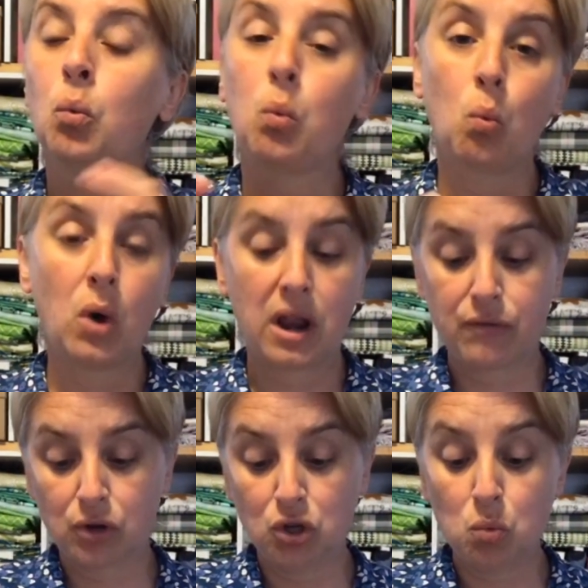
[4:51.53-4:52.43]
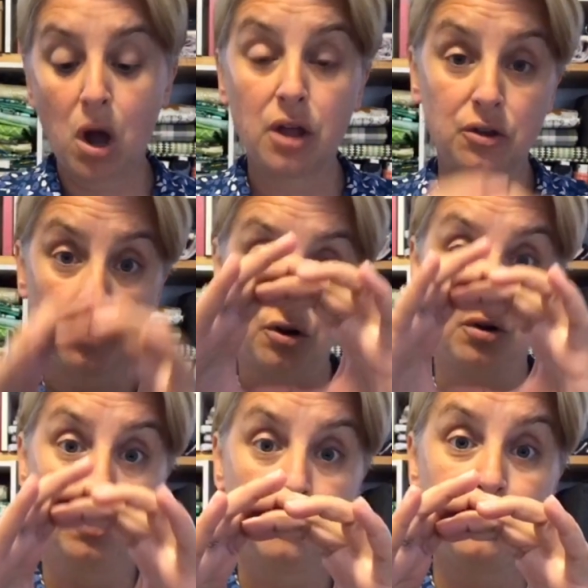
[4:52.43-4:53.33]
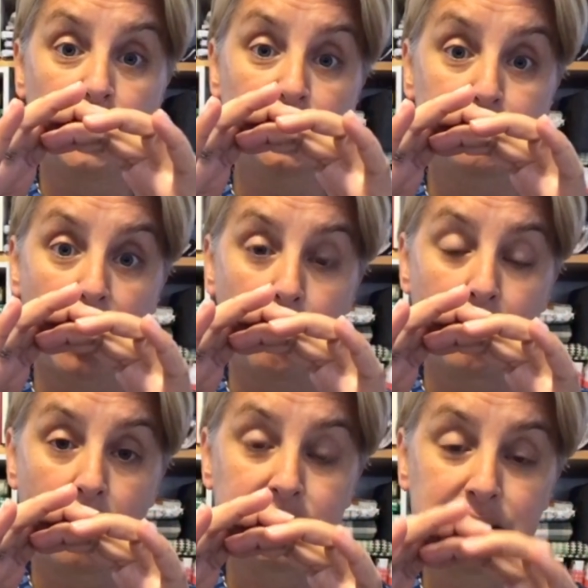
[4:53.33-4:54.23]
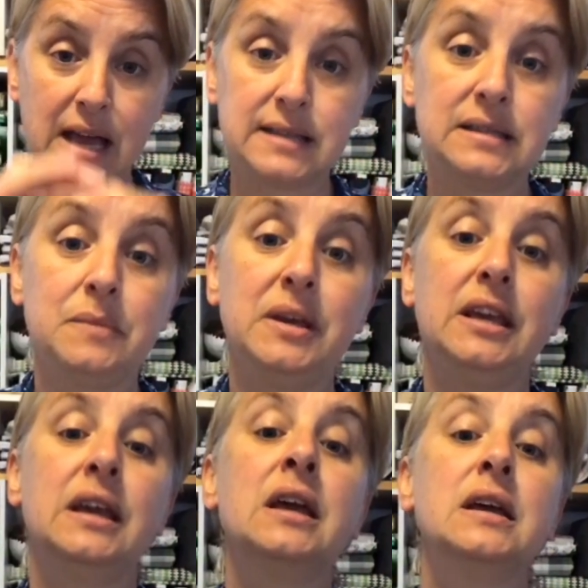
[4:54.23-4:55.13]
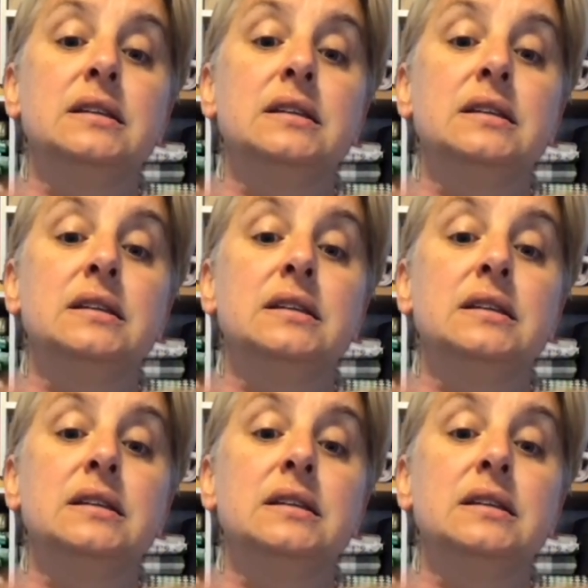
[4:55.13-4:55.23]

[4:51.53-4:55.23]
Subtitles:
whatever you want your finished pom-pom size to be,